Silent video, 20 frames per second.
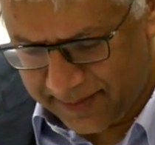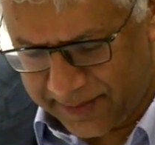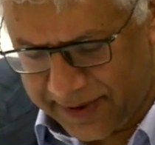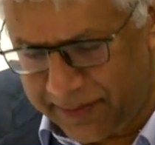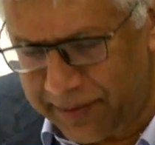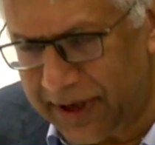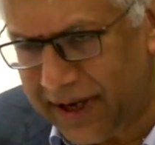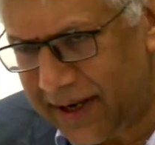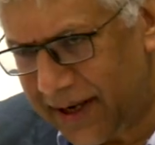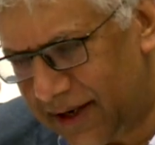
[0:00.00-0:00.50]

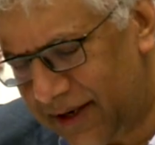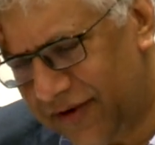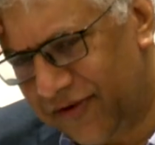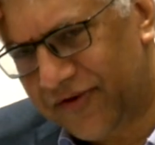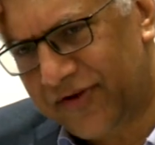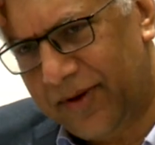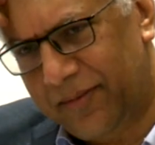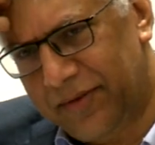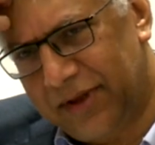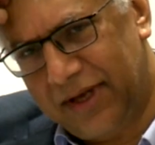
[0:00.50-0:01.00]
Maybe I could do
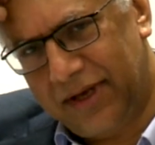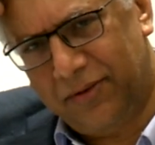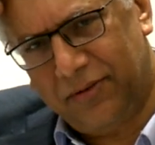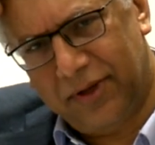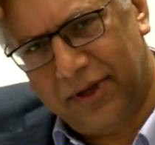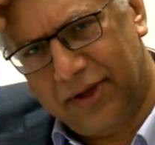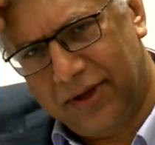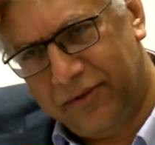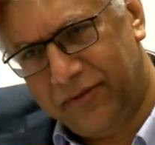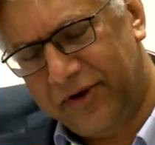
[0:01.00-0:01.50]
something
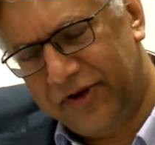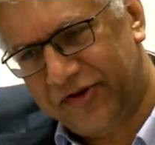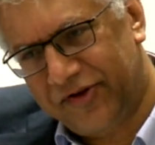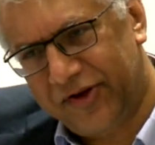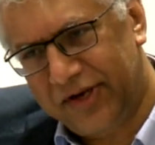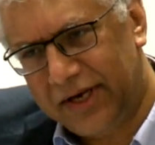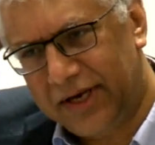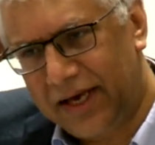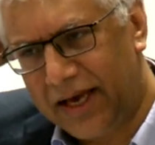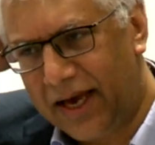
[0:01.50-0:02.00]
with Louis
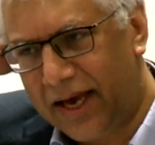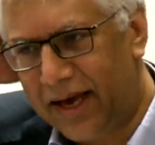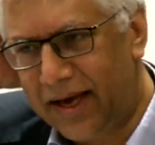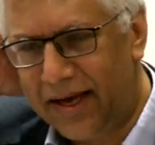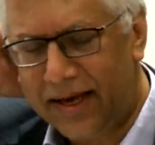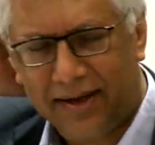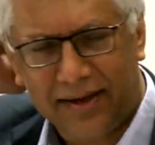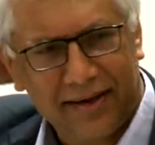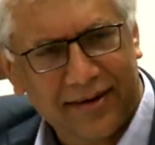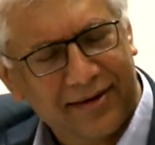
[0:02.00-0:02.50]
C.K. I don't
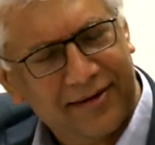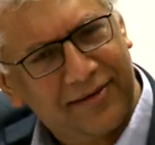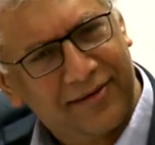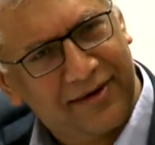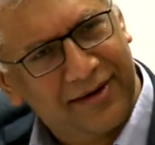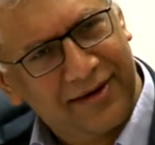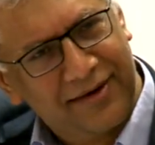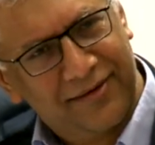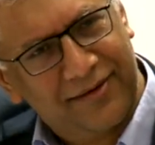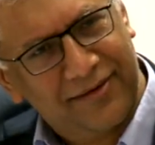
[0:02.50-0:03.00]

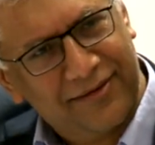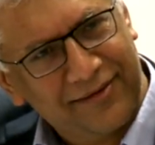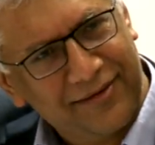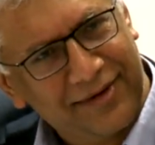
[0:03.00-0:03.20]
know. You know.